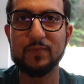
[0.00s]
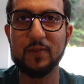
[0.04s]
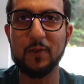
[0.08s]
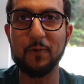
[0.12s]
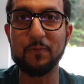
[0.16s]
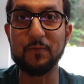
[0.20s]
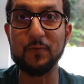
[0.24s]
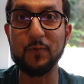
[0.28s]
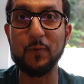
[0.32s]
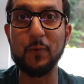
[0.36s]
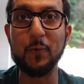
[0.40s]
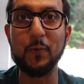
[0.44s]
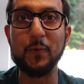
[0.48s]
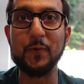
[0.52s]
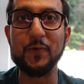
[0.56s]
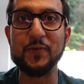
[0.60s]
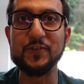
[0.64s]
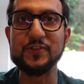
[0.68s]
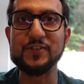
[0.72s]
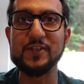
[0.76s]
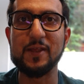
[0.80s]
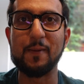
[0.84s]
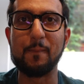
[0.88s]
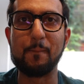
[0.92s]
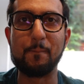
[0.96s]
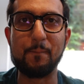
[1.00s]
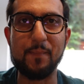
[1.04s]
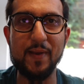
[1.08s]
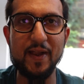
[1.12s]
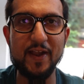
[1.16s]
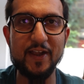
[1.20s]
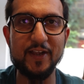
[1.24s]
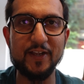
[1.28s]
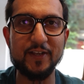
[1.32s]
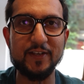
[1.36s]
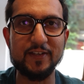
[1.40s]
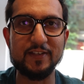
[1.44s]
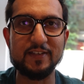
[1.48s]
Of course,
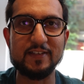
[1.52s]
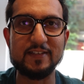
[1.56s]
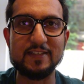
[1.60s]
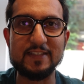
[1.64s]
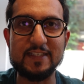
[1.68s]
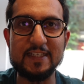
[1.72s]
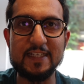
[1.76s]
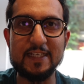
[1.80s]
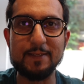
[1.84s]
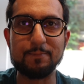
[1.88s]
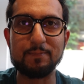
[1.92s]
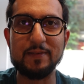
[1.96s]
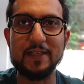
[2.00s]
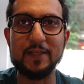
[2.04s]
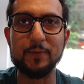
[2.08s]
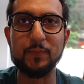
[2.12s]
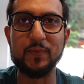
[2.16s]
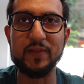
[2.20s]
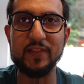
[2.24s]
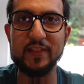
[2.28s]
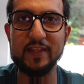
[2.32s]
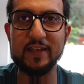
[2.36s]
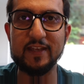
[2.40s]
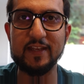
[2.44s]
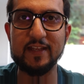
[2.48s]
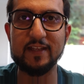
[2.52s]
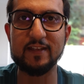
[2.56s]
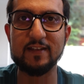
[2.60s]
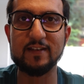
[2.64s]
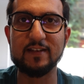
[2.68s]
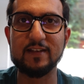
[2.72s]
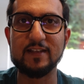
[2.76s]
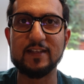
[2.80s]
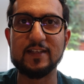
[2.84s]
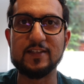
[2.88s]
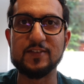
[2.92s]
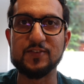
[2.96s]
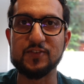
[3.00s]
buried deeply within it
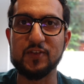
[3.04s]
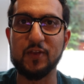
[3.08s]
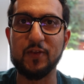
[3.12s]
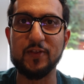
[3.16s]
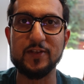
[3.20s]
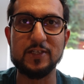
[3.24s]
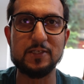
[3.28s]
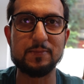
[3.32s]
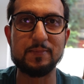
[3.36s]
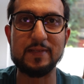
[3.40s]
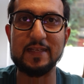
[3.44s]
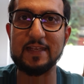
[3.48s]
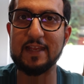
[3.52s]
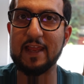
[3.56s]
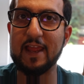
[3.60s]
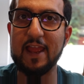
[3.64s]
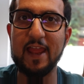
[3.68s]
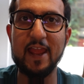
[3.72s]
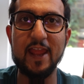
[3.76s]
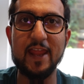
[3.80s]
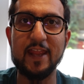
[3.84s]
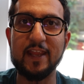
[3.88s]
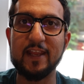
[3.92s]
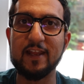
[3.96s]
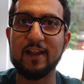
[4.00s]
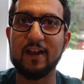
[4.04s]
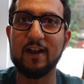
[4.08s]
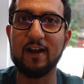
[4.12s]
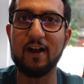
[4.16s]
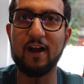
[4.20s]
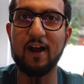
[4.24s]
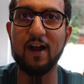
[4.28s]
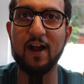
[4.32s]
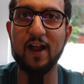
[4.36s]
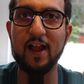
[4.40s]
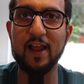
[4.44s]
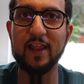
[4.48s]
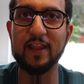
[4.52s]
is going to be
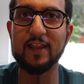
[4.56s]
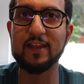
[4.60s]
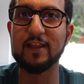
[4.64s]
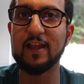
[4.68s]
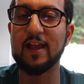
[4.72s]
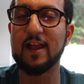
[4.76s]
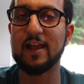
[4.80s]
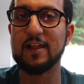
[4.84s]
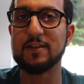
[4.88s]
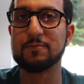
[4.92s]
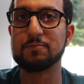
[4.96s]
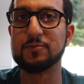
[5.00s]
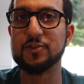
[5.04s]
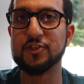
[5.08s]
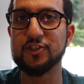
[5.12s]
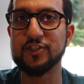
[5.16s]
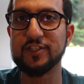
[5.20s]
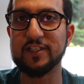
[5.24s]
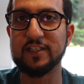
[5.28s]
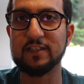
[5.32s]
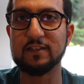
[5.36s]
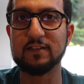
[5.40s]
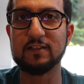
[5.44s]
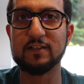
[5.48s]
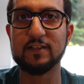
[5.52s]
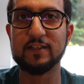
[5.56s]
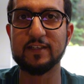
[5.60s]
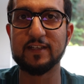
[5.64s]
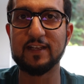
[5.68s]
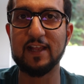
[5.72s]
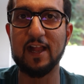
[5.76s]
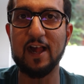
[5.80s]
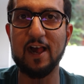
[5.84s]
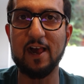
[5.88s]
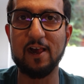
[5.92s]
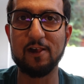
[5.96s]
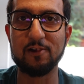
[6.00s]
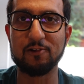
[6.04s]
AI and machine learning
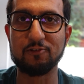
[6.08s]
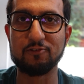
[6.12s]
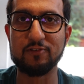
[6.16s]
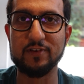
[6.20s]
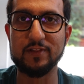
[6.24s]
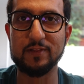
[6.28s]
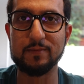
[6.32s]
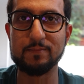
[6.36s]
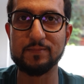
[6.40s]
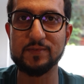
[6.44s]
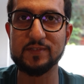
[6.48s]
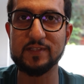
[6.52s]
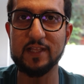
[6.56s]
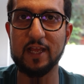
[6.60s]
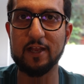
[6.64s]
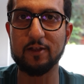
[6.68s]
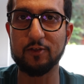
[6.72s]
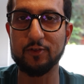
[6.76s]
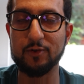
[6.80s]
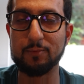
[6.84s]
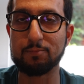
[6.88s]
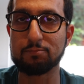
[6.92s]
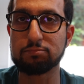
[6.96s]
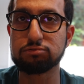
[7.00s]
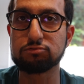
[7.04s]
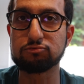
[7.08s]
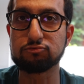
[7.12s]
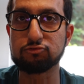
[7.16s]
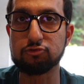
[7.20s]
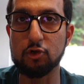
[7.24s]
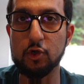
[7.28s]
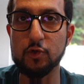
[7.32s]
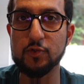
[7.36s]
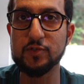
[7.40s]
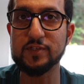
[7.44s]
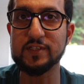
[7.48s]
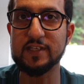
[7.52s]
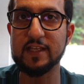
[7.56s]
algorithms that are going to
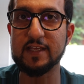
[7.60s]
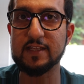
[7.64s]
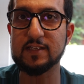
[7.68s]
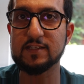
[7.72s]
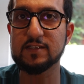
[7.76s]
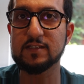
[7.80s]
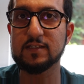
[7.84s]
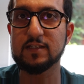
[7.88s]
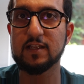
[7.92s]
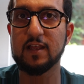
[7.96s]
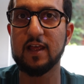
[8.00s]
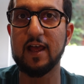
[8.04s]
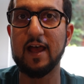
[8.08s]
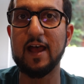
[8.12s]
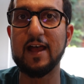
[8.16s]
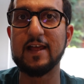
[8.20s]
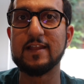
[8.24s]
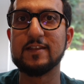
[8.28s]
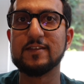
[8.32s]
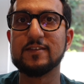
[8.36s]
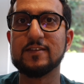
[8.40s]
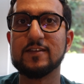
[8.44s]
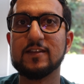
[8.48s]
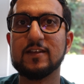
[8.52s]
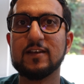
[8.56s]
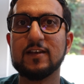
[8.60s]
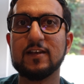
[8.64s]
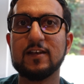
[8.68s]
process and